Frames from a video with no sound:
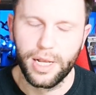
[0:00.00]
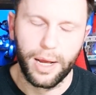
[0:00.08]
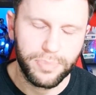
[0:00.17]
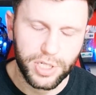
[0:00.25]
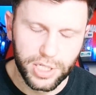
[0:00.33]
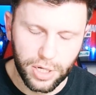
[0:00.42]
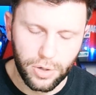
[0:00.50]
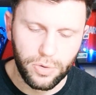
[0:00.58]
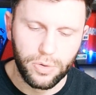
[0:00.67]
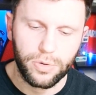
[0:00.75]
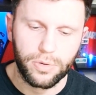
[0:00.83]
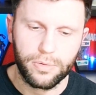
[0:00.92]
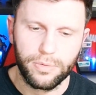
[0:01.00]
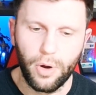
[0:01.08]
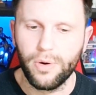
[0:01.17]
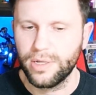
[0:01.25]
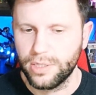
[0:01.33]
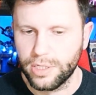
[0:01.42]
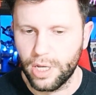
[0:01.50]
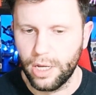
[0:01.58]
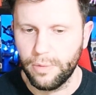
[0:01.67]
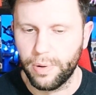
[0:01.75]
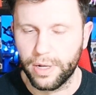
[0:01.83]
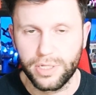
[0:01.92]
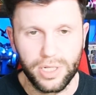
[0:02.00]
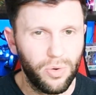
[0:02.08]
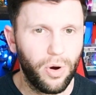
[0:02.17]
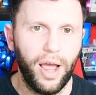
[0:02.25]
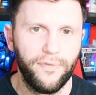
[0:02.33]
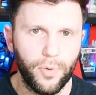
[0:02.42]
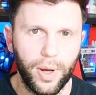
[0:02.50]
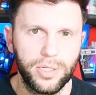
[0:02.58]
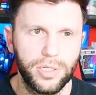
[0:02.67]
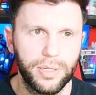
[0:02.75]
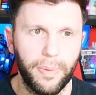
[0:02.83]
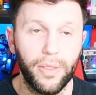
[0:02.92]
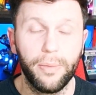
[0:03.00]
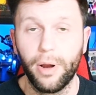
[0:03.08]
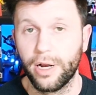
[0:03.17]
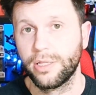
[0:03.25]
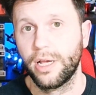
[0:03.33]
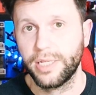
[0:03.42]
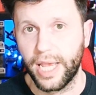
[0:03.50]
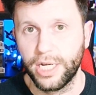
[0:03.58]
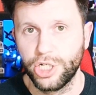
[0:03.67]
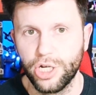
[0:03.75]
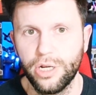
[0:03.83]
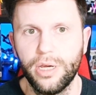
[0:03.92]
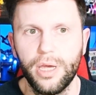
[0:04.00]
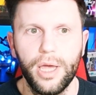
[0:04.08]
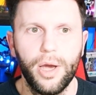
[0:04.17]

I'm still not concerned, but I still have questions about the monetization,